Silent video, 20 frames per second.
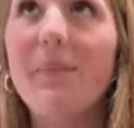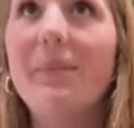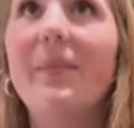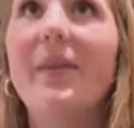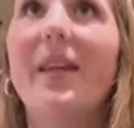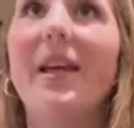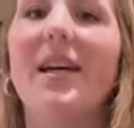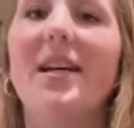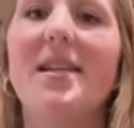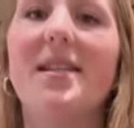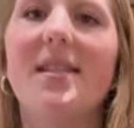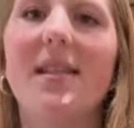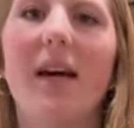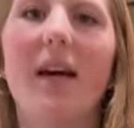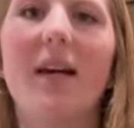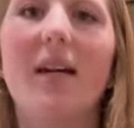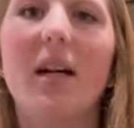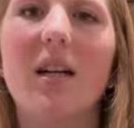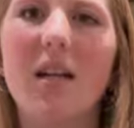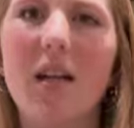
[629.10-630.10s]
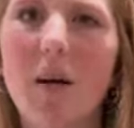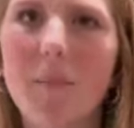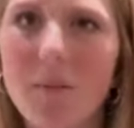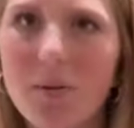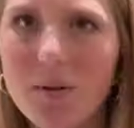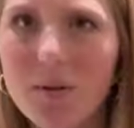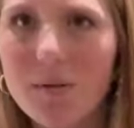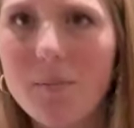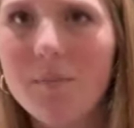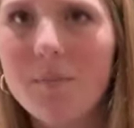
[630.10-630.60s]
this like a
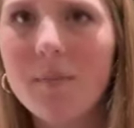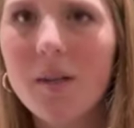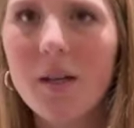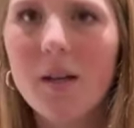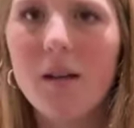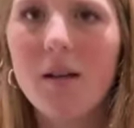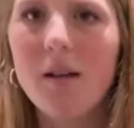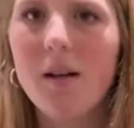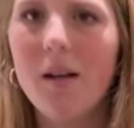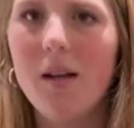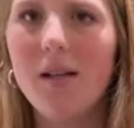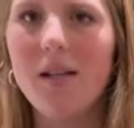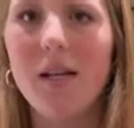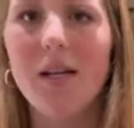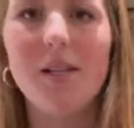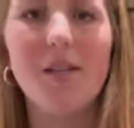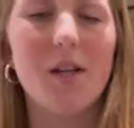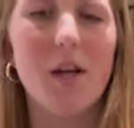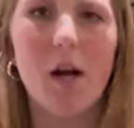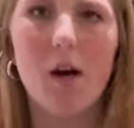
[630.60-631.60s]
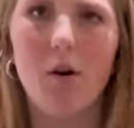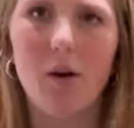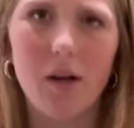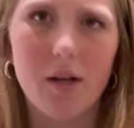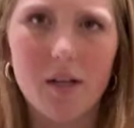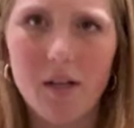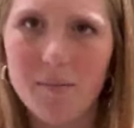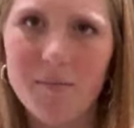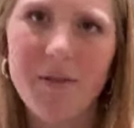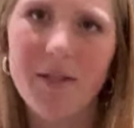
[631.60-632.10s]
couple days ago or
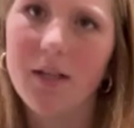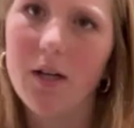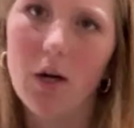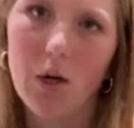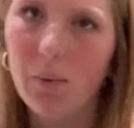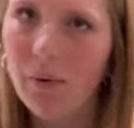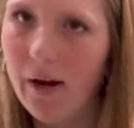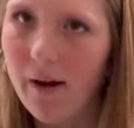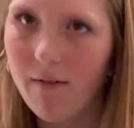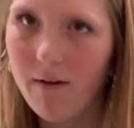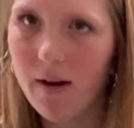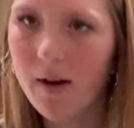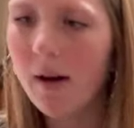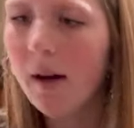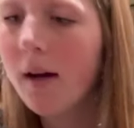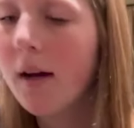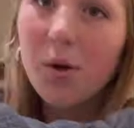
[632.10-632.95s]
clips ago or whatever,